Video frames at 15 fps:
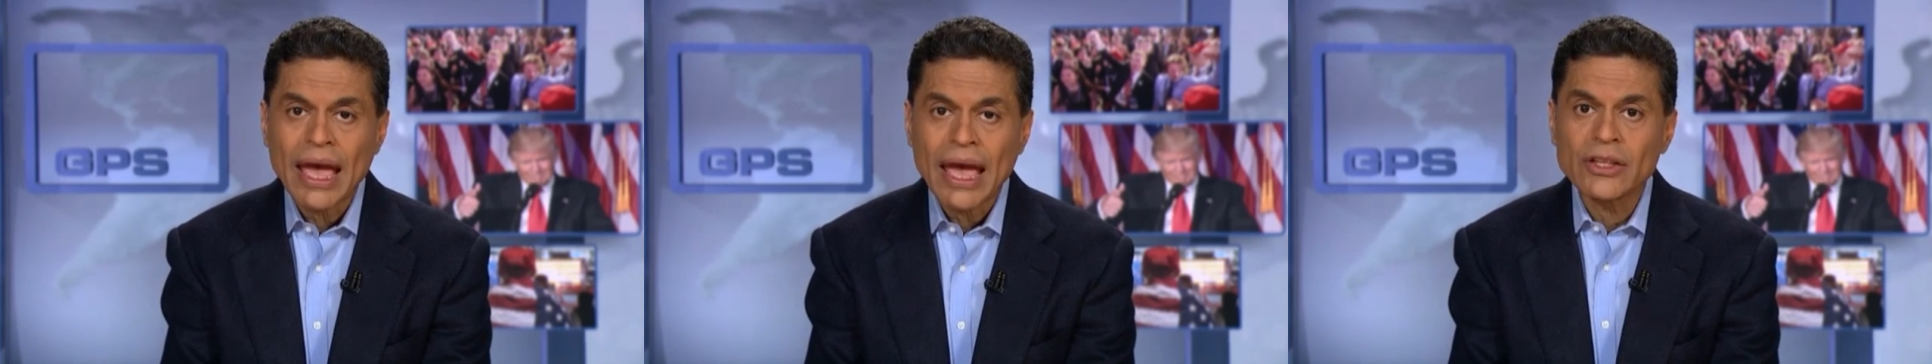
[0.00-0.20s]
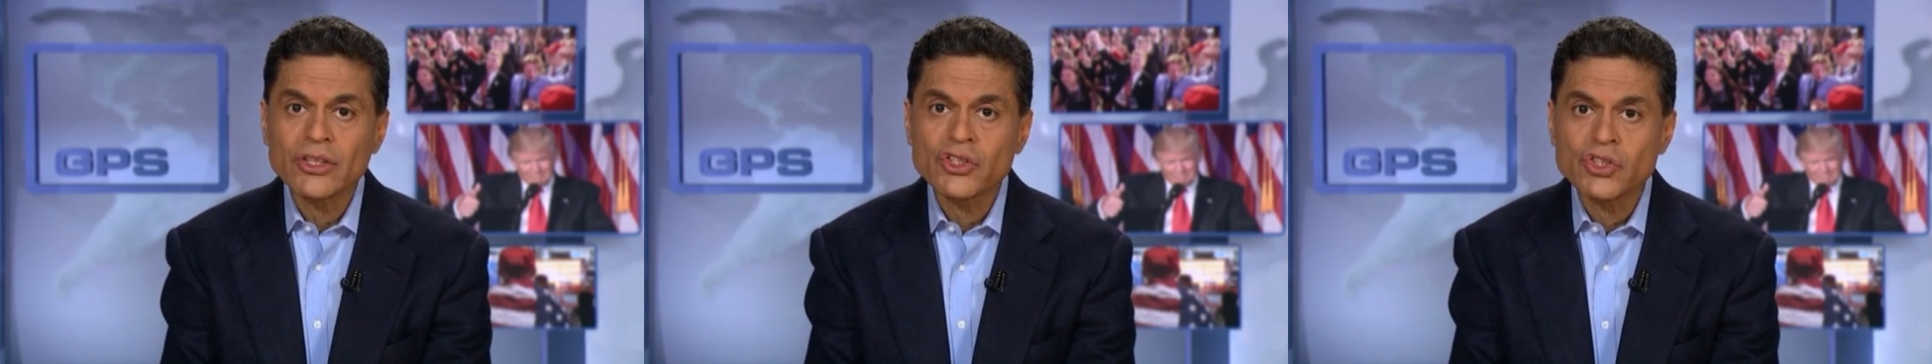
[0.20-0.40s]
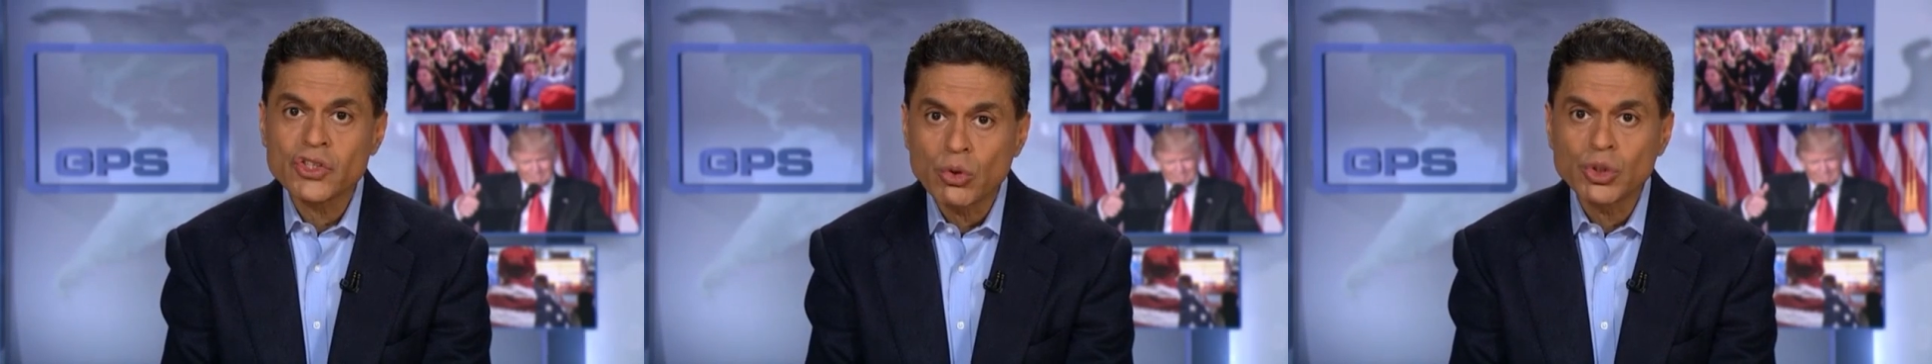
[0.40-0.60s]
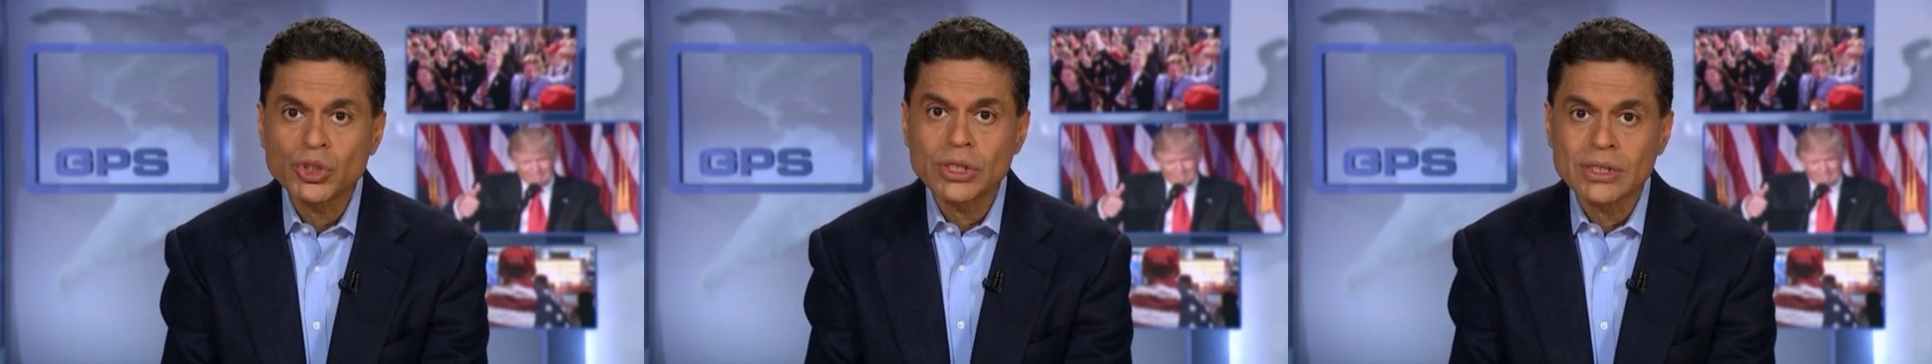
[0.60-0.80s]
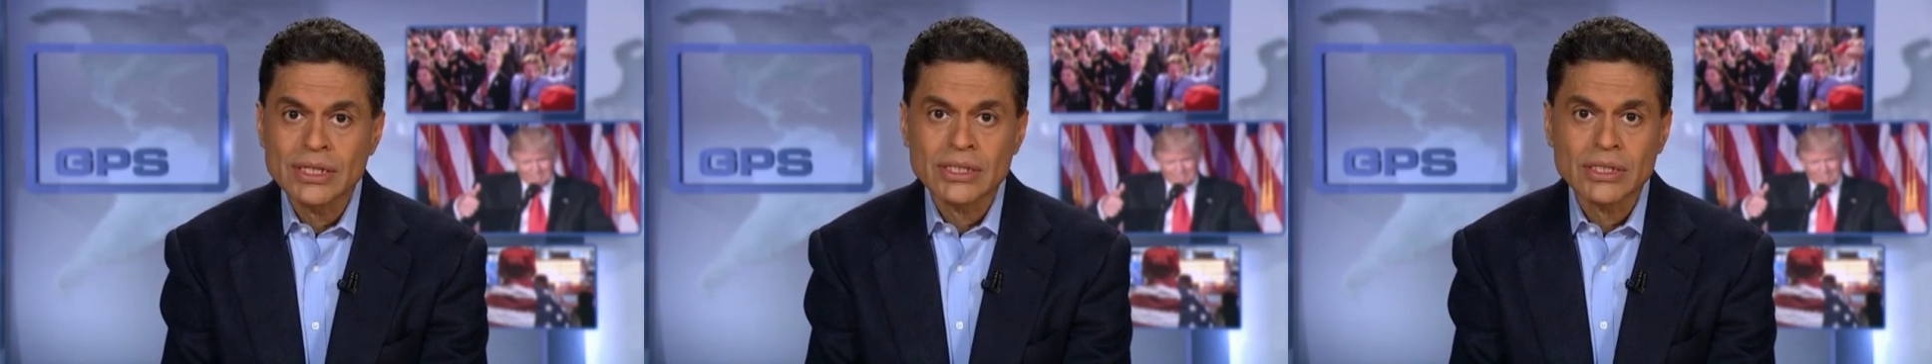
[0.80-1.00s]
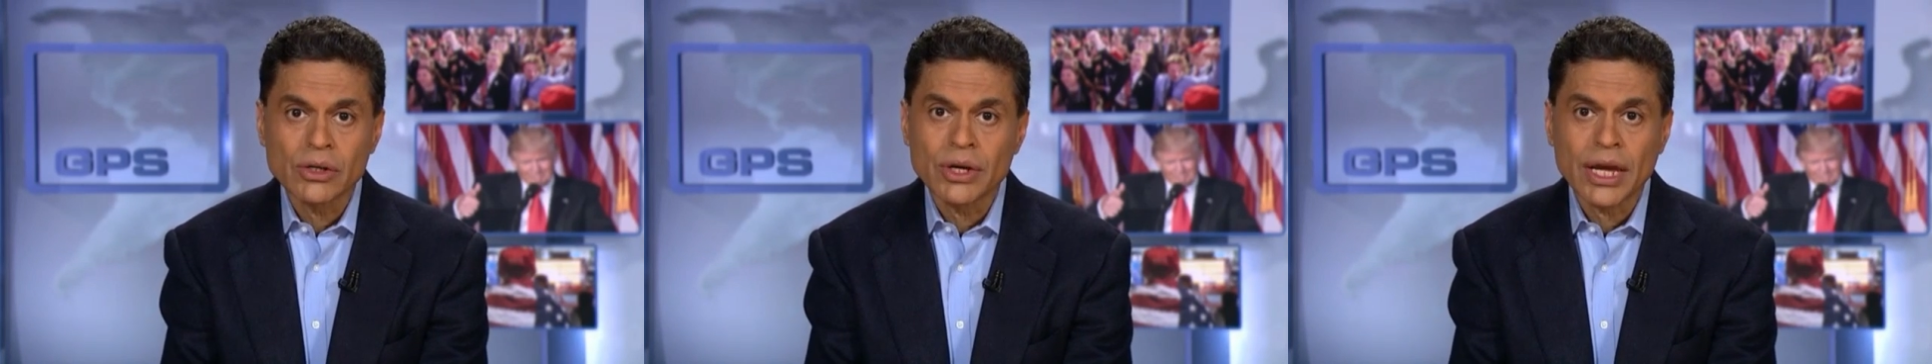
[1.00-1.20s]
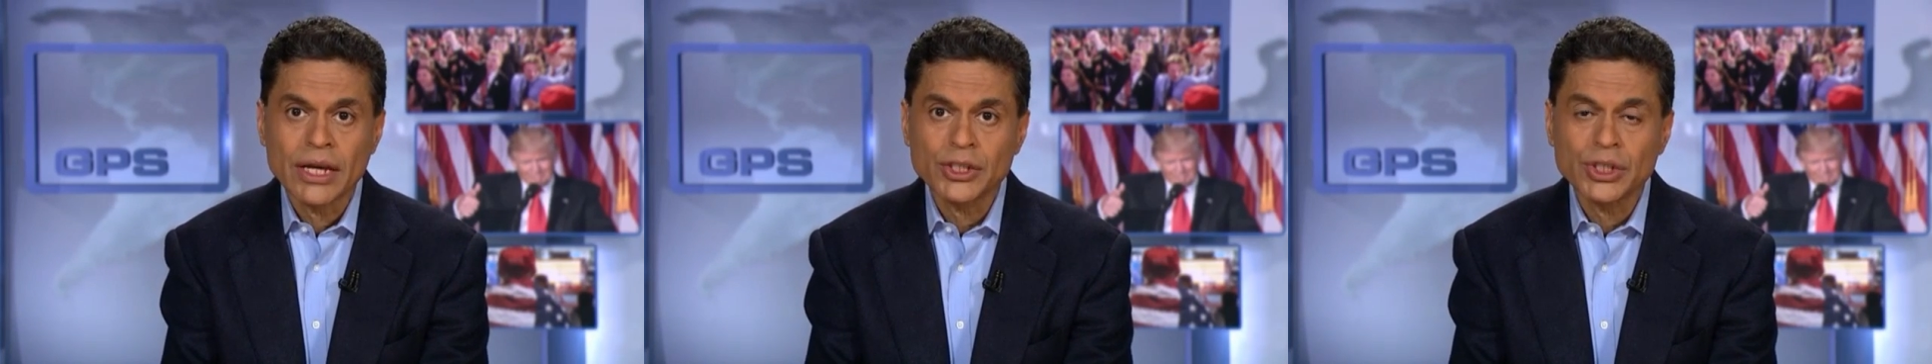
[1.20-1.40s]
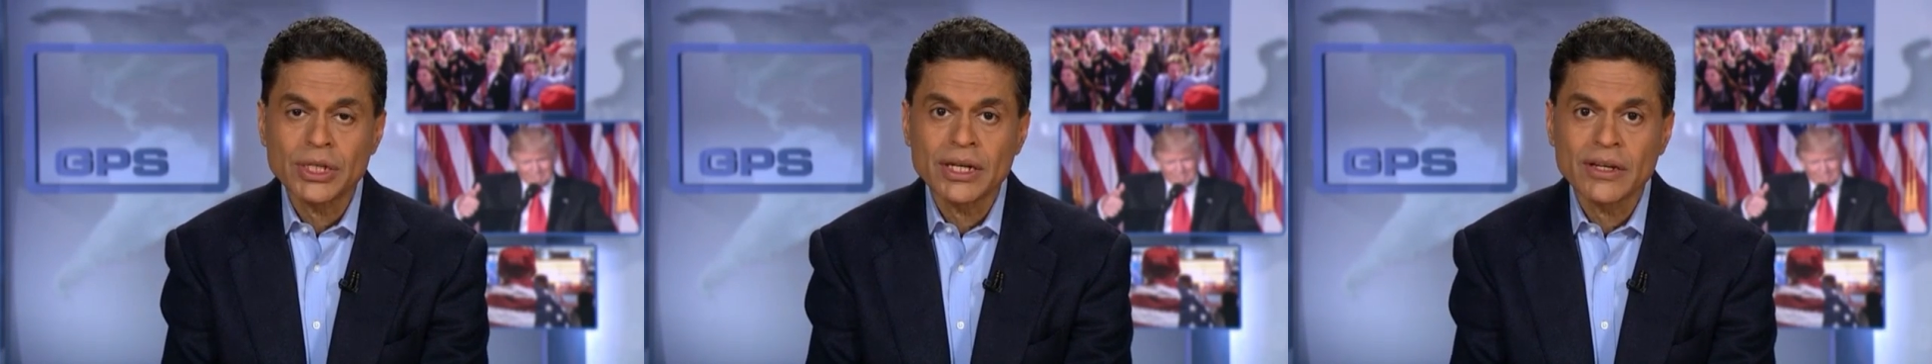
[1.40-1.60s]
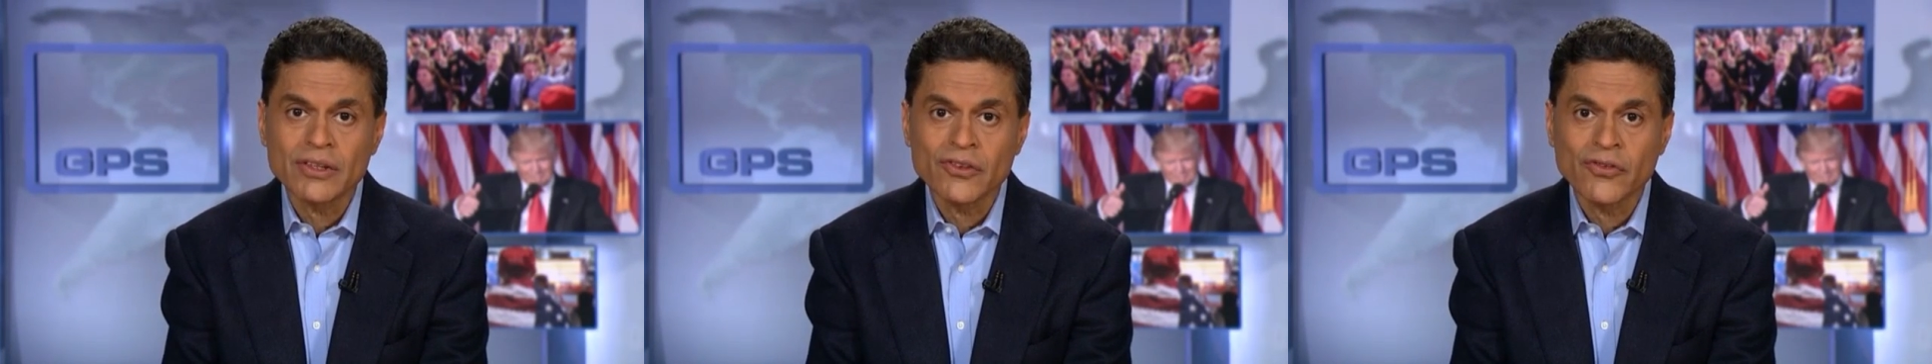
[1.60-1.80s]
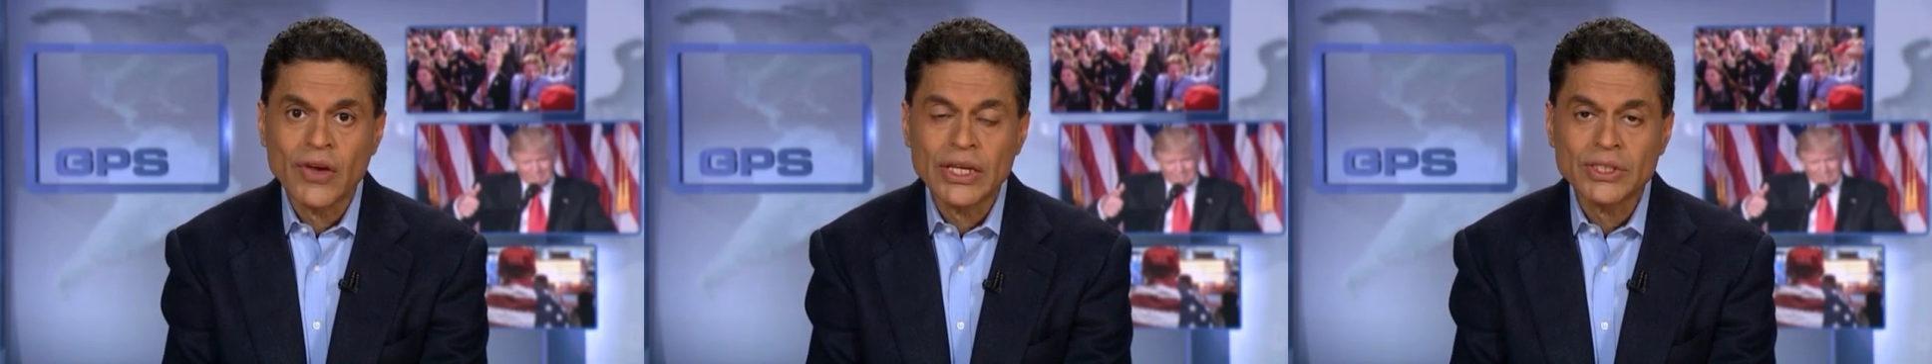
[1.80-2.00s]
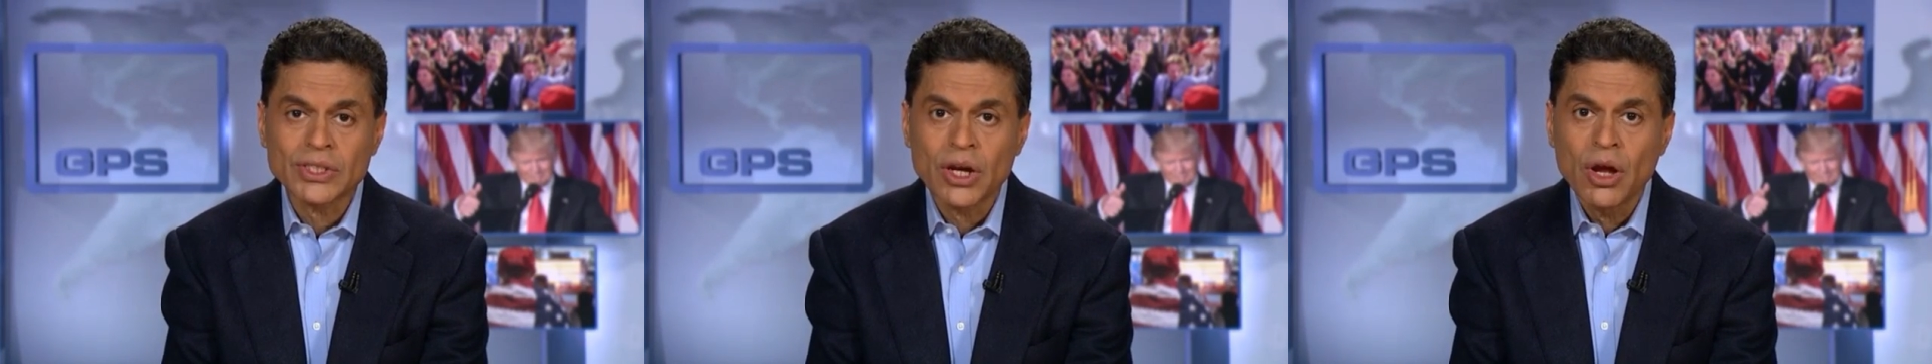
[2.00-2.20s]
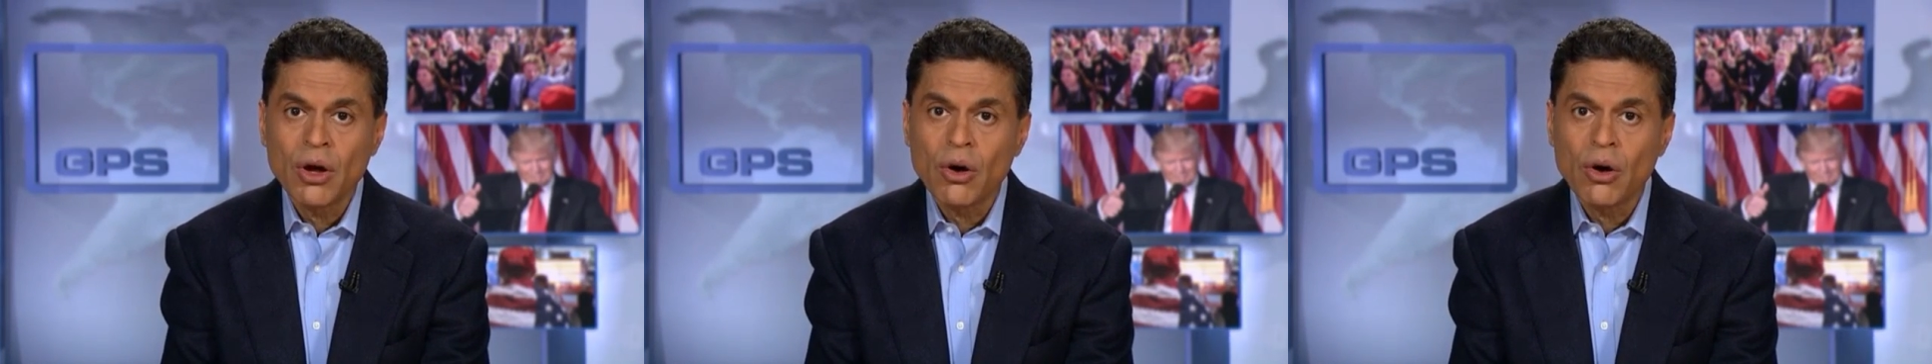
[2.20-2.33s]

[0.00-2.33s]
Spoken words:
and social dislocation it has faced